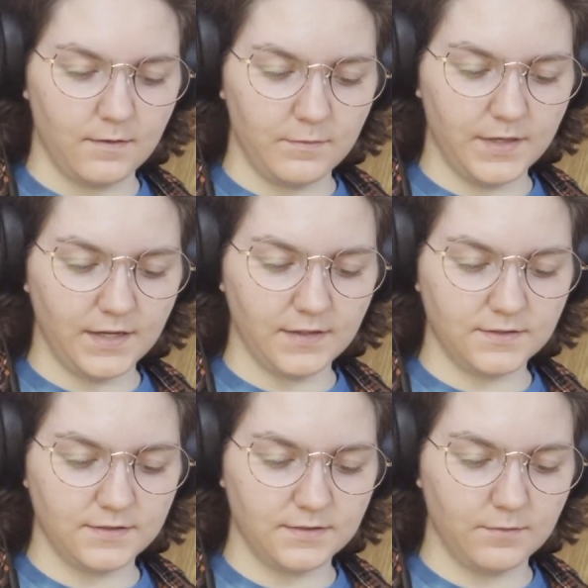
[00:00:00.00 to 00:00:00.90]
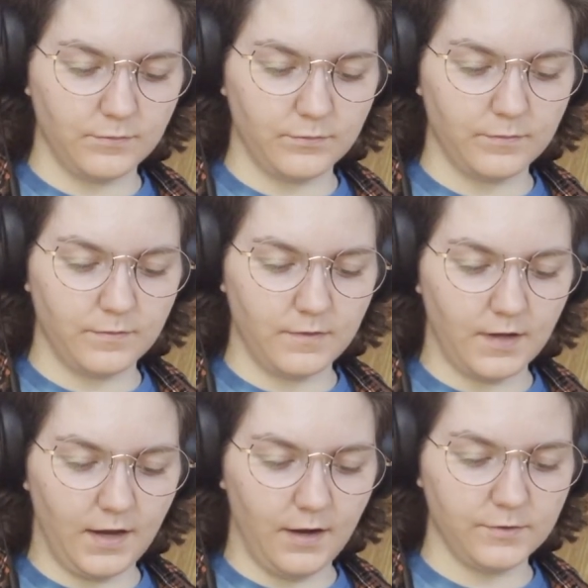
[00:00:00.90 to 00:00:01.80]
because
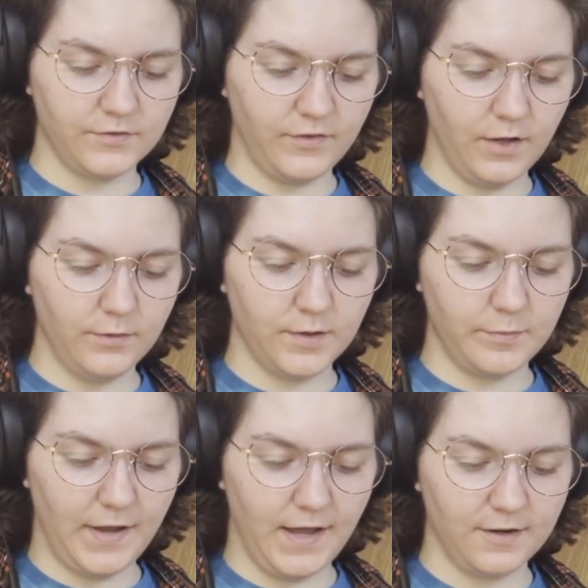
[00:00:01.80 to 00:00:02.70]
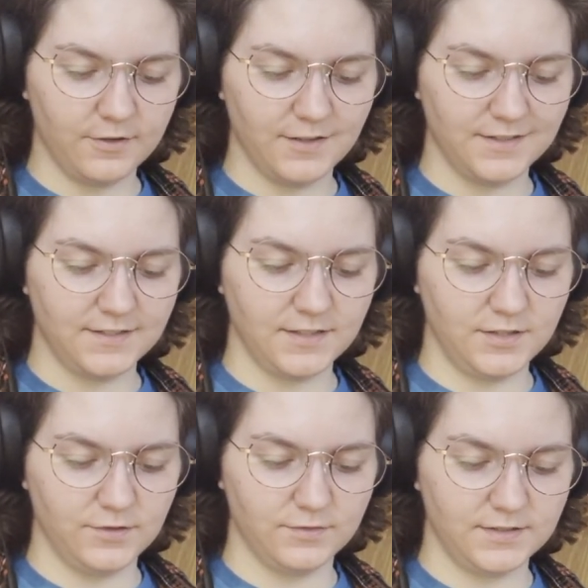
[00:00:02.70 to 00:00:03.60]
I was following a pattern that said
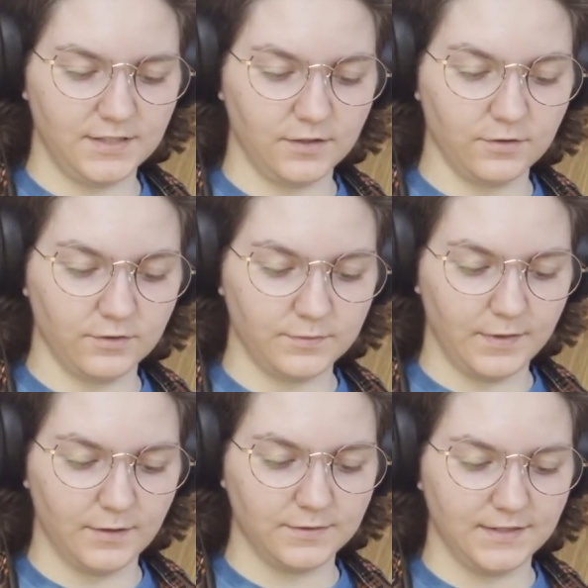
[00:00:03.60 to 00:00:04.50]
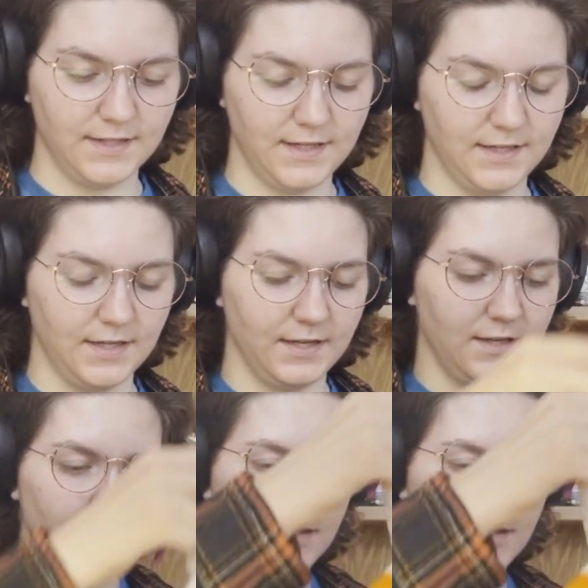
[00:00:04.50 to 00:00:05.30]
to use singles, but I was an idiot